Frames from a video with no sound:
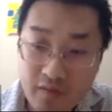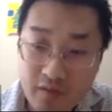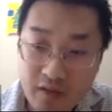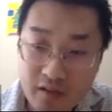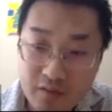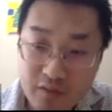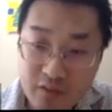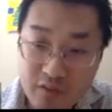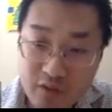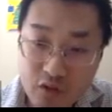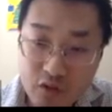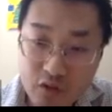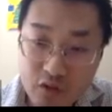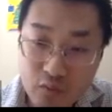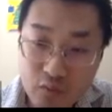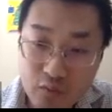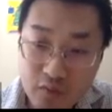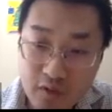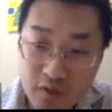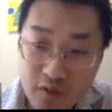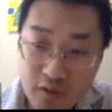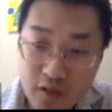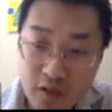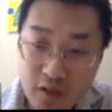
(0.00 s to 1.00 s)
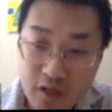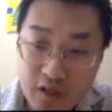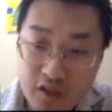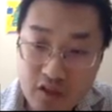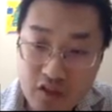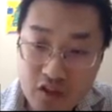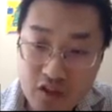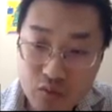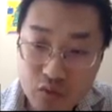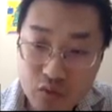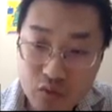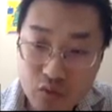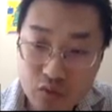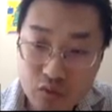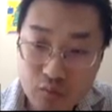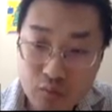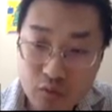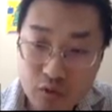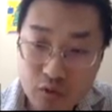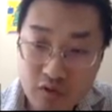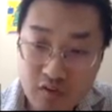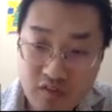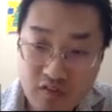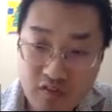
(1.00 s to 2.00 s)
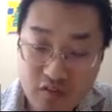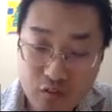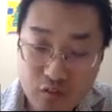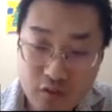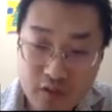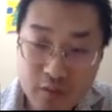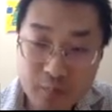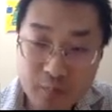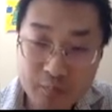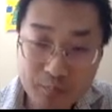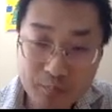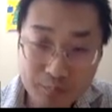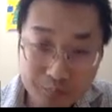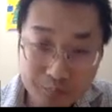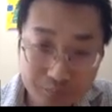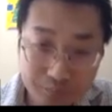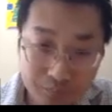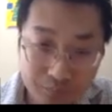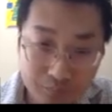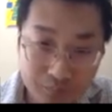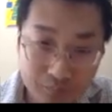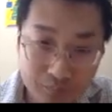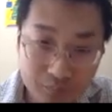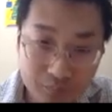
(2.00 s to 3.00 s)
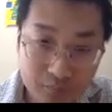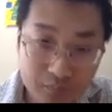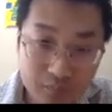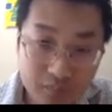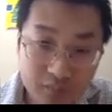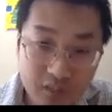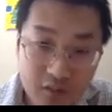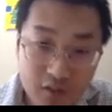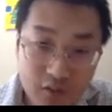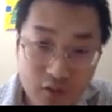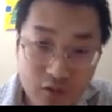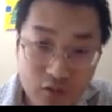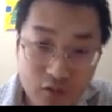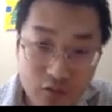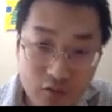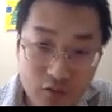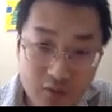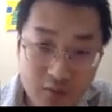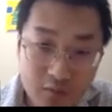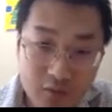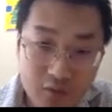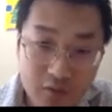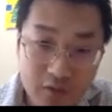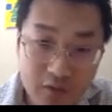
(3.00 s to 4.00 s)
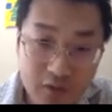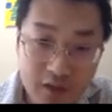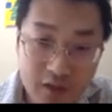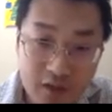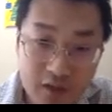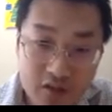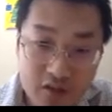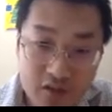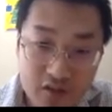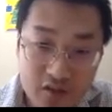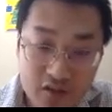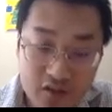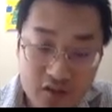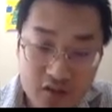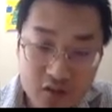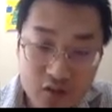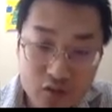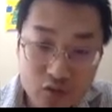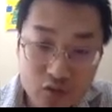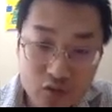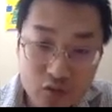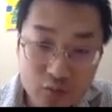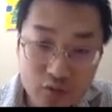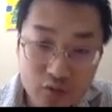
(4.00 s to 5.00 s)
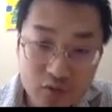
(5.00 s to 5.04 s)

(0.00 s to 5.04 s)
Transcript: the last picture when h equal to 0.3. Remember, when h is equal to